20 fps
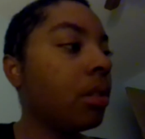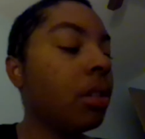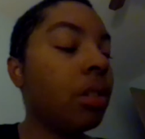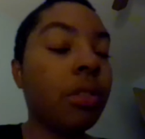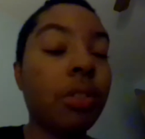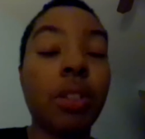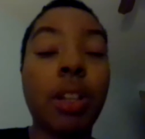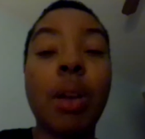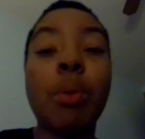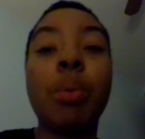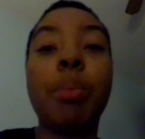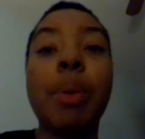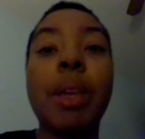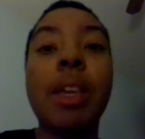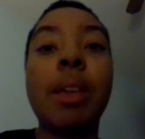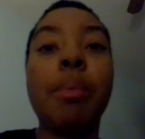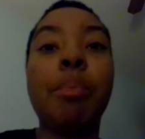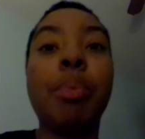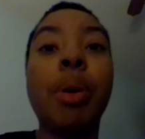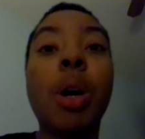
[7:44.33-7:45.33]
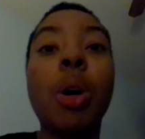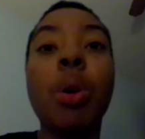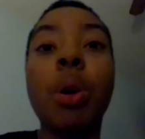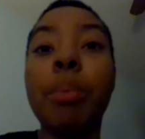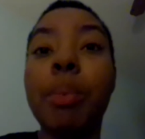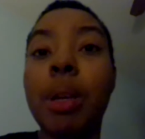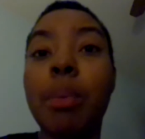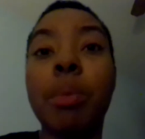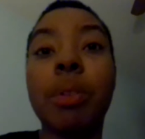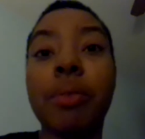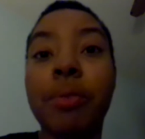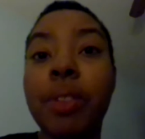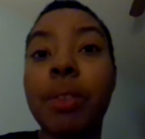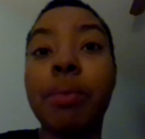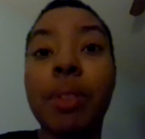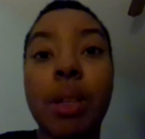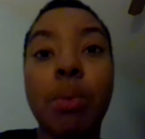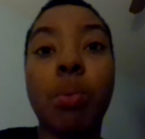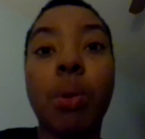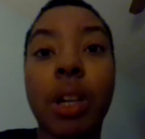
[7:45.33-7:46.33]
So that would be poem number
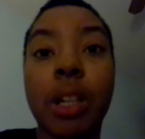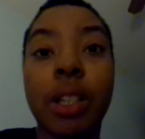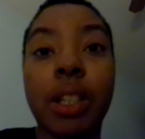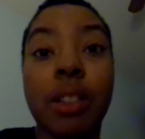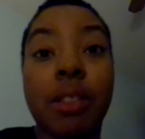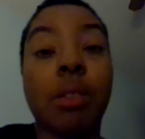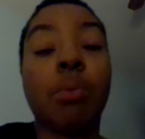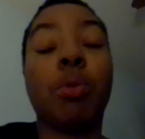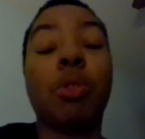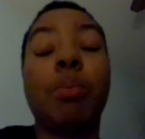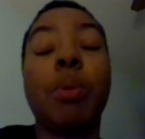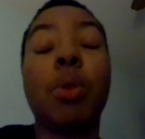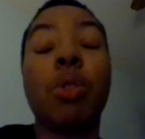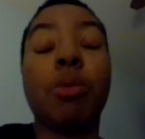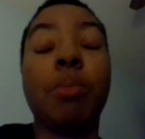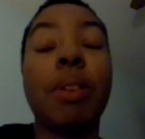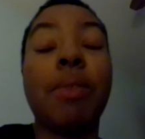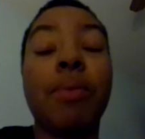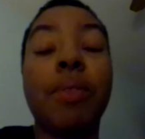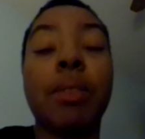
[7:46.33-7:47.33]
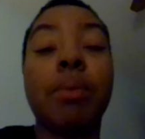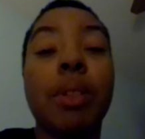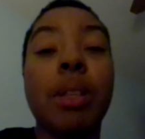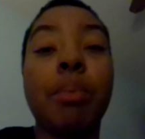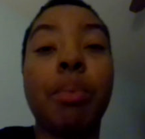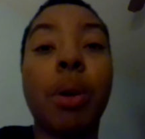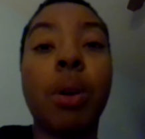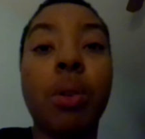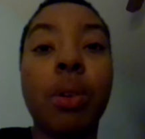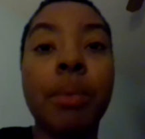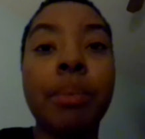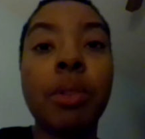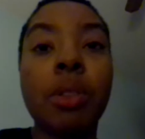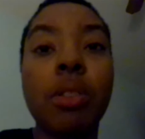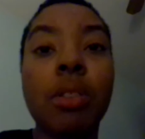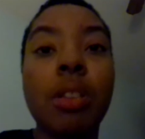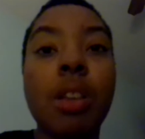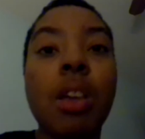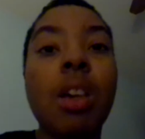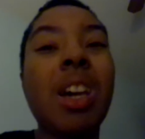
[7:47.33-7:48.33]
51 because it was supposed to be 50
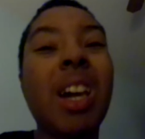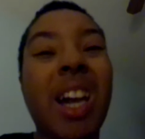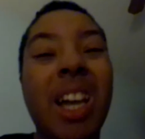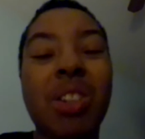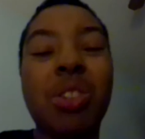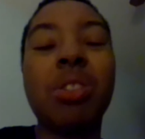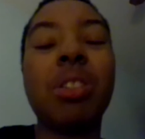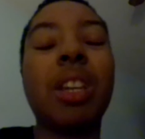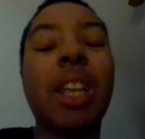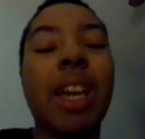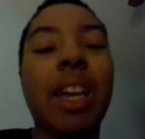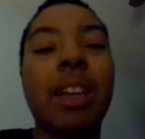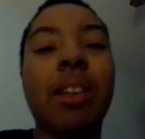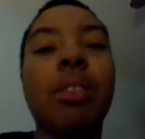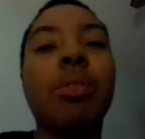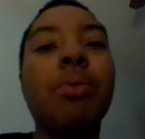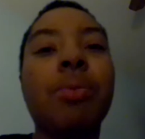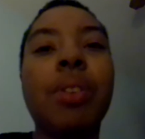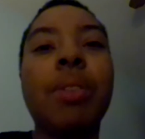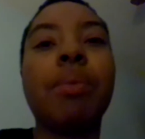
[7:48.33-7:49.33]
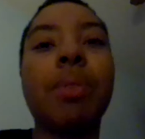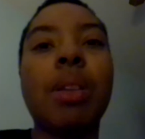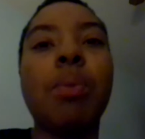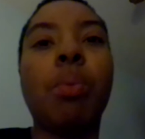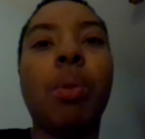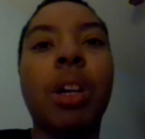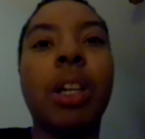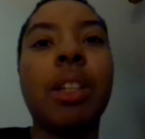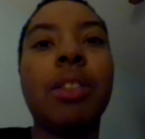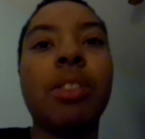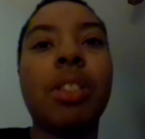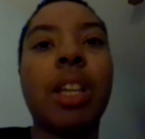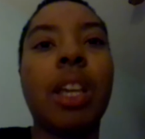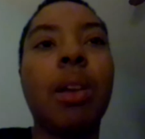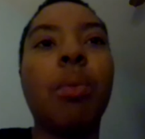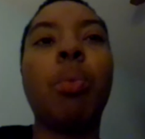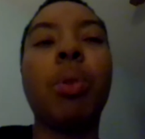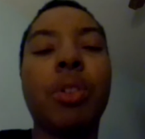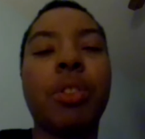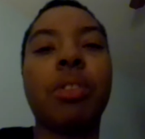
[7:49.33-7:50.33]
poems. I should add 51 and
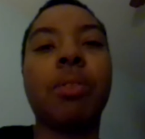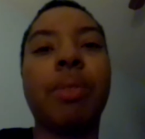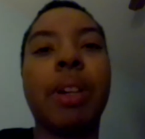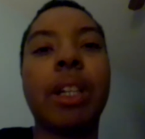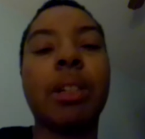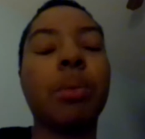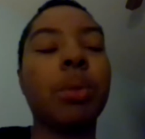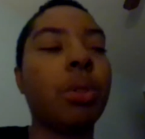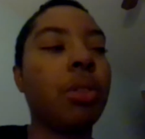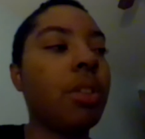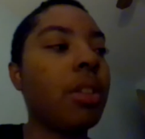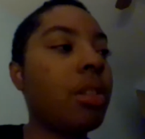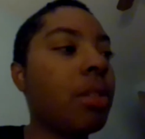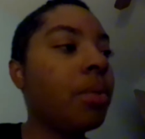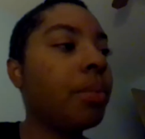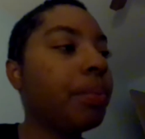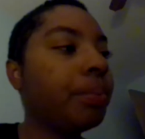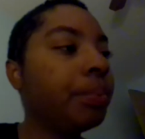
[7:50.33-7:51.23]
say we're survivors.